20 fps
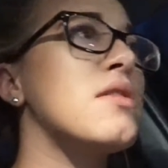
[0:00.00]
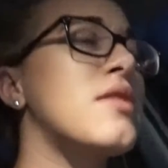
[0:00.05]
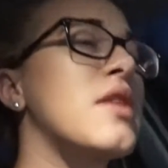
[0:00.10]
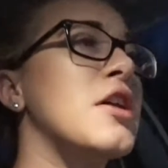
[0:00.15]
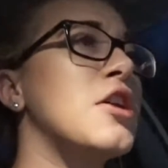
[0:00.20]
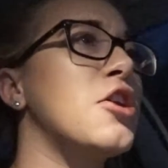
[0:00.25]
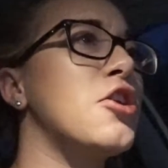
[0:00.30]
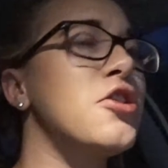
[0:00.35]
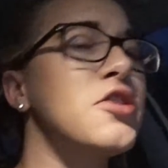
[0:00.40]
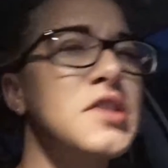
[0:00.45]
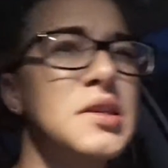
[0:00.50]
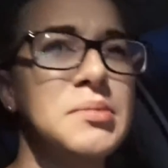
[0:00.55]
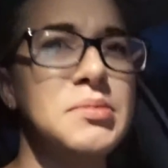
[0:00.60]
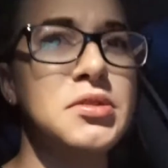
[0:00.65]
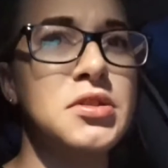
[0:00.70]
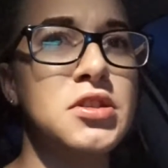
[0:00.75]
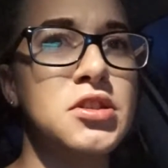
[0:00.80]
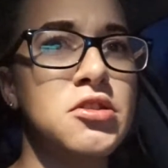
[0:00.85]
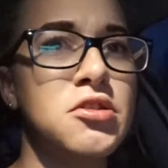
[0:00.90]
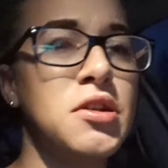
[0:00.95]
then your
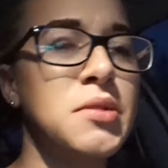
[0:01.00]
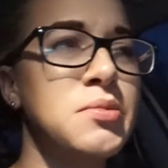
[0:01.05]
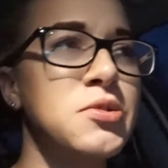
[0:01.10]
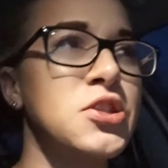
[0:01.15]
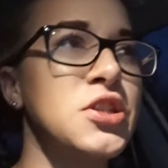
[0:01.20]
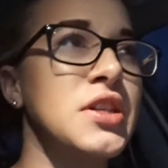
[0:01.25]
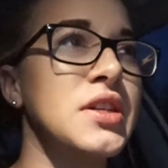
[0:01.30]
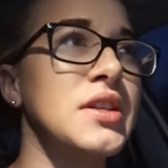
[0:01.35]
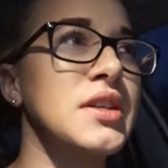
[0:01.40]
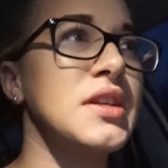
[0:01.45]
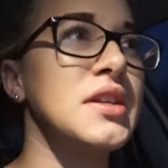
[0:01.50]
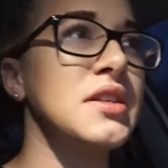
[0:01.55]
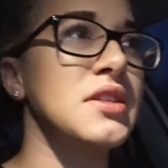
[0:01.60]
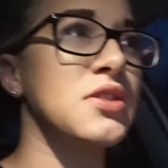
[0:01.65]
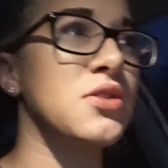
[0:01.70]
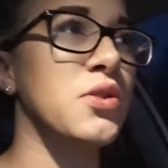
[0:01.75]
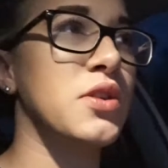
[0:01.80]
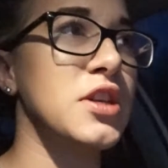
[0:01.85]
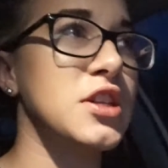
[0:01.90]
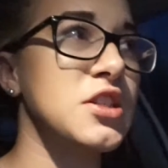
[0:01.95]
subscription is
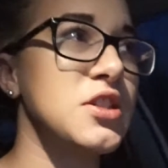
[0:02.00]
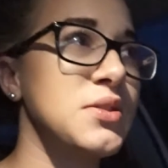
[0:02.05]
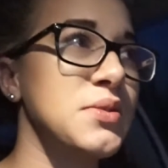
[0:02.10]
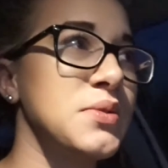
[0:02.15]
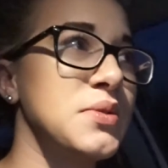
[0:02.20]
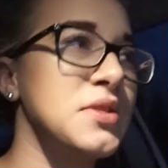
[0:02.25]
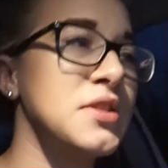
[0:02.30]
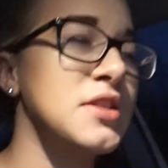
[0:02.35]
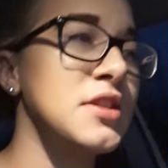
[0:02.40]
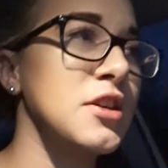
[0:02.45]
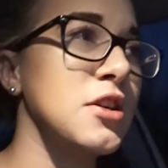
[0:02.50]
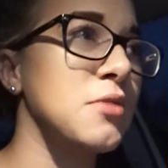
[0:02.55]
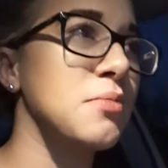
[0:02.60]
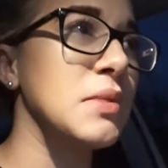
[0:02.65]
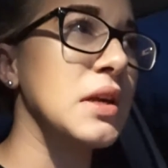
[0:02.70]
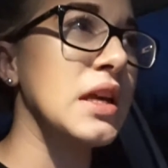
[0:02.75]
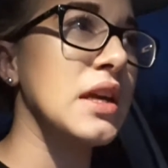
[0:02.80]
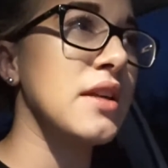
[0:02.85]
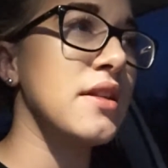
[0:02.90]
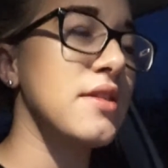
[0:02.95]
going to still
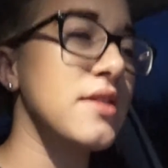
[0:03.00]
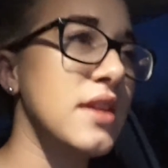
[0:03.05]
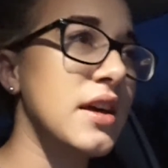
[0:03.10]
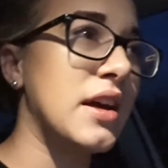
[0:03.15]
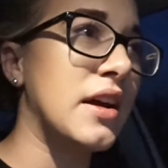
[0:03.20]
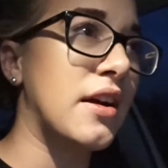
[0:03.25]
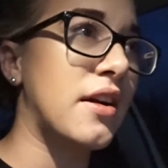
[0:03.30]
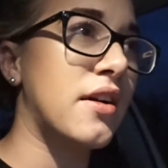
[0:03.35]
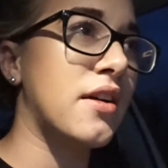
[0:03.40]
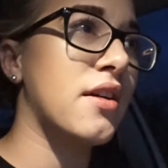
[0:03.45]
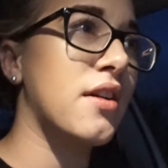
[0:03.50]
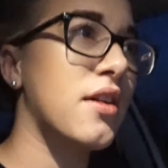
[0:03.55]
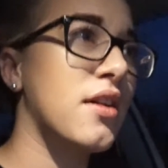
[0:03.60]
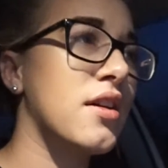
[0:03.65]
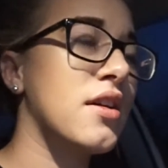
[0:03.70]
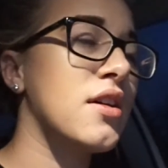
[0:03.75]
be there.